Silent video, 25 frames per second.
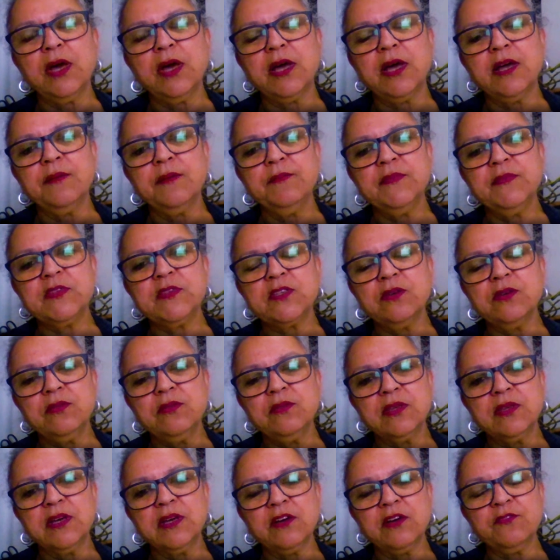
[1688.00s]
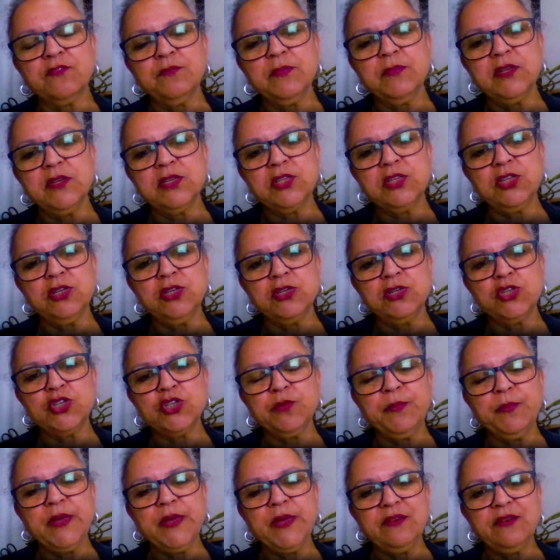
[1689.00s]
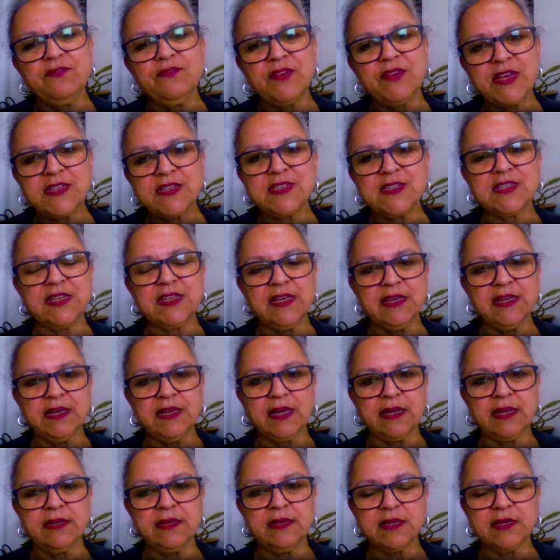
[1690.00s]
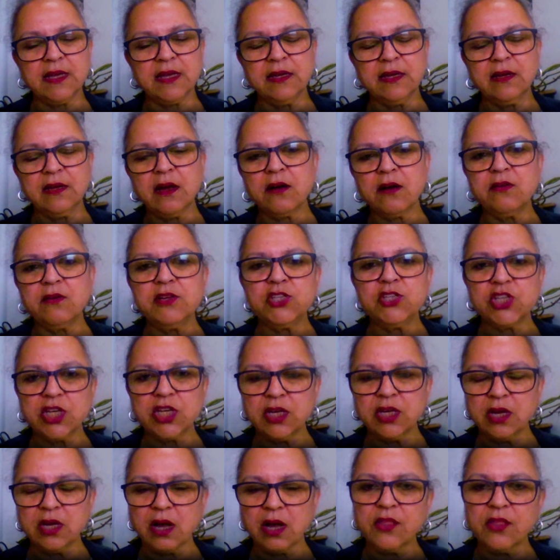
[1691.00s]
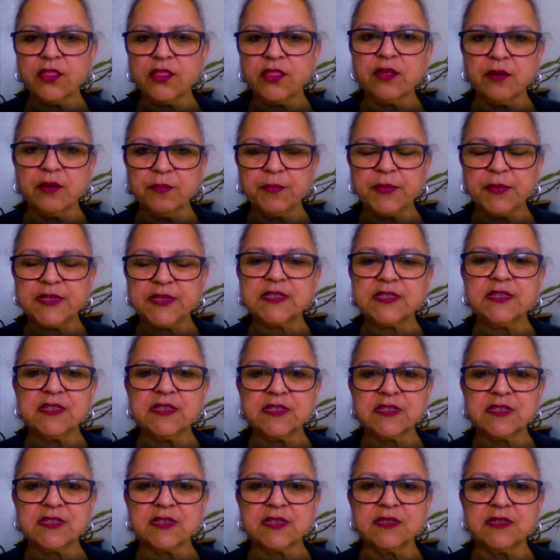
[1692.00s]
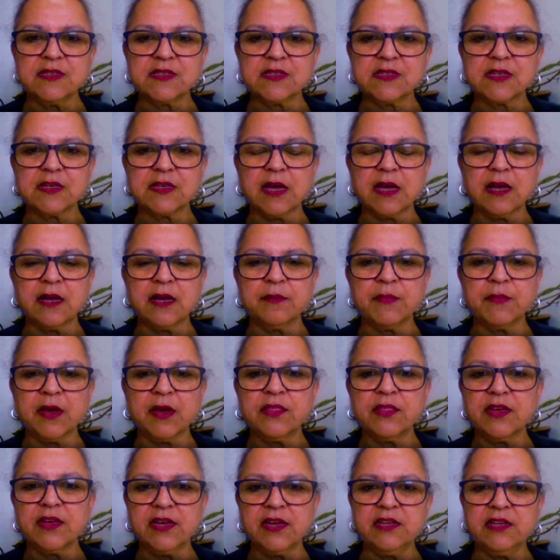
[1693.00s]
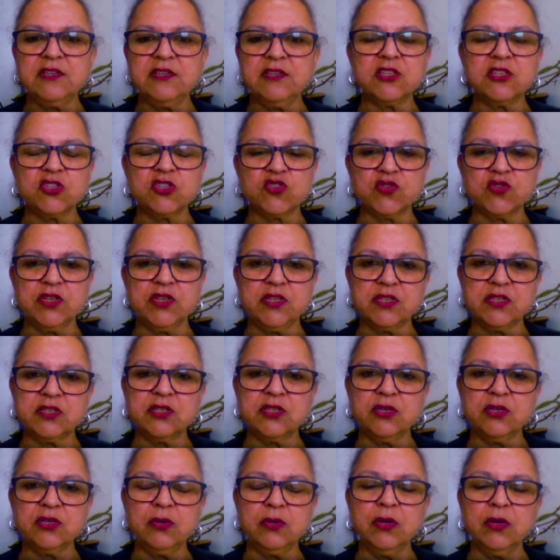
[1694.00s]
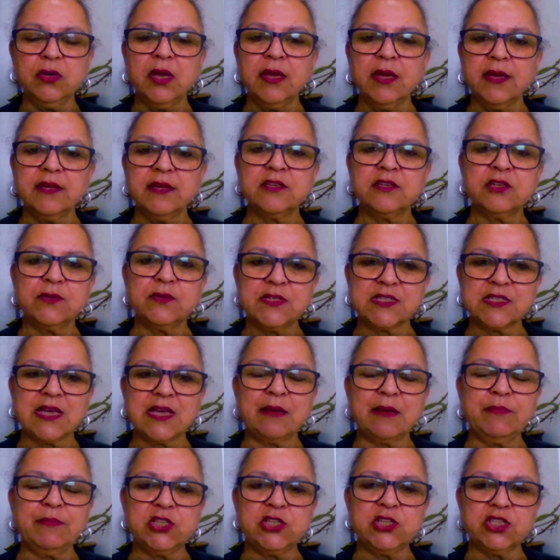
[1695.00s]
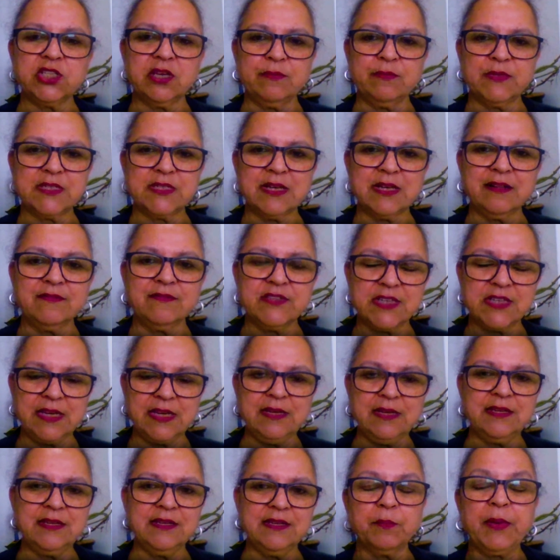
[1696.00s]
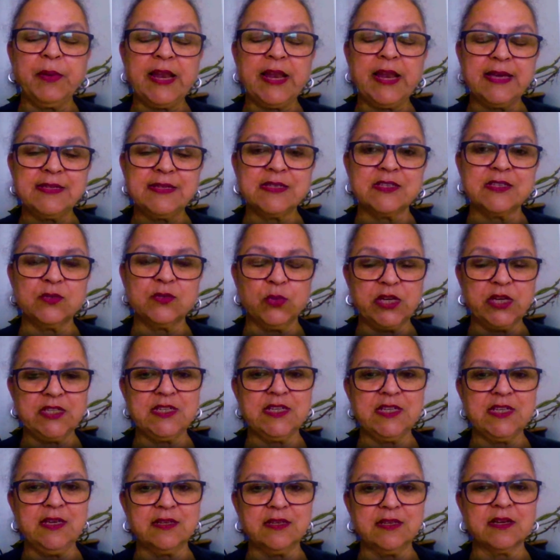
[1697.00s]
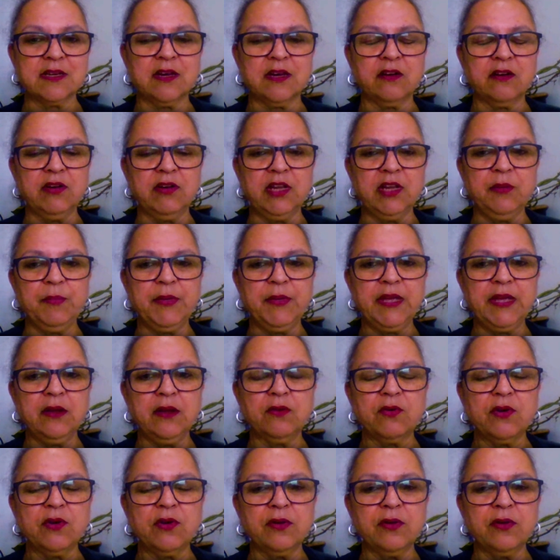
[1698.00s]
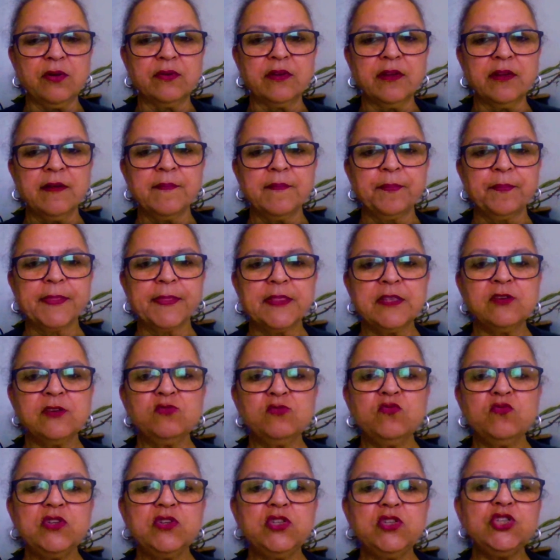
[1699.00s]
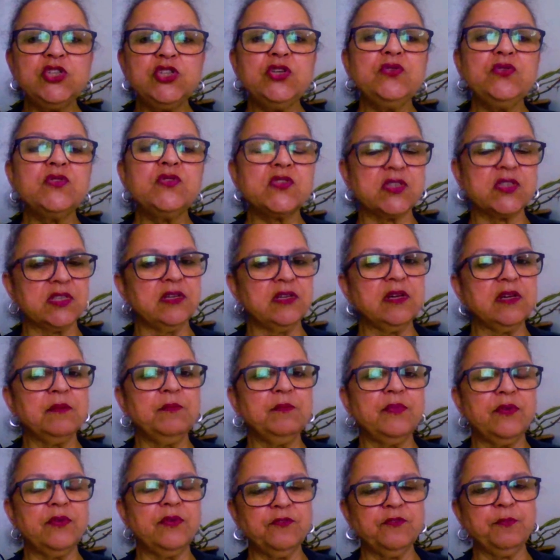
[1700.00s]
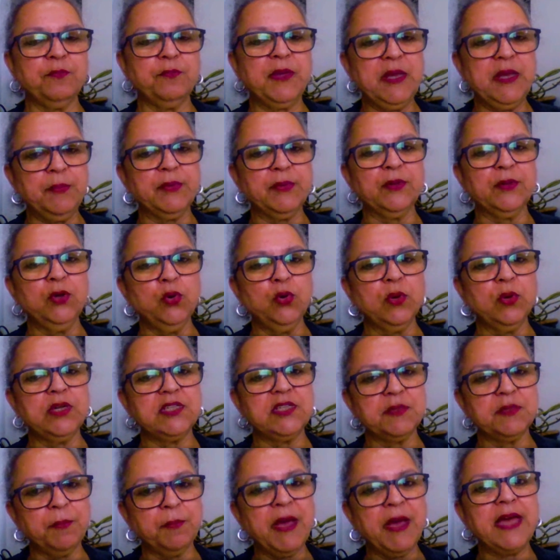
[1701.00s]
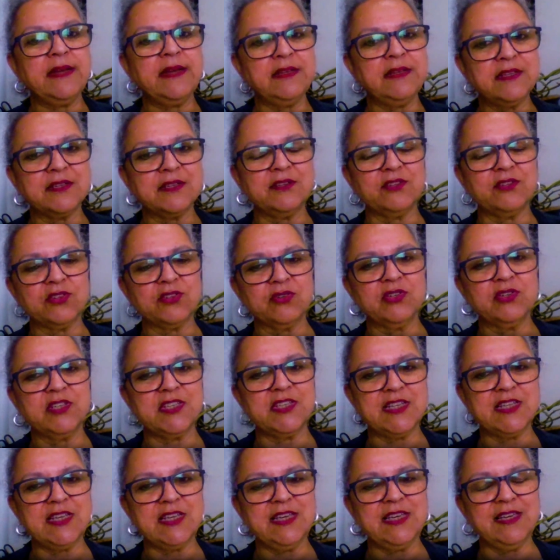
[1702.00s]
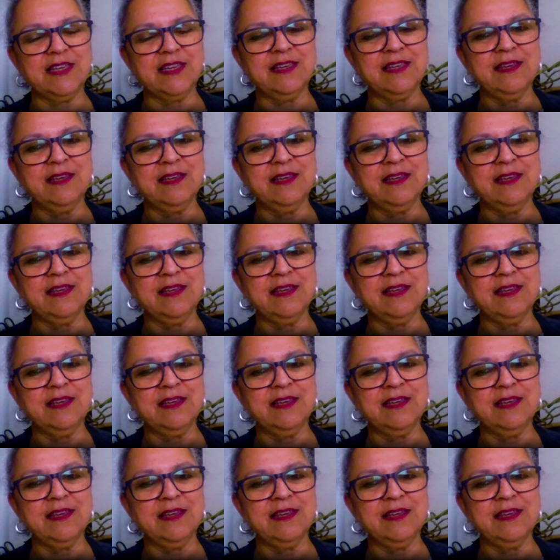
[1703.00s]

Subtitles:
the government, should be investing and encouraging other businesses, other industries to establish themselves in places where tea is currently being grown, to reduce the number of people who are dependent on tea.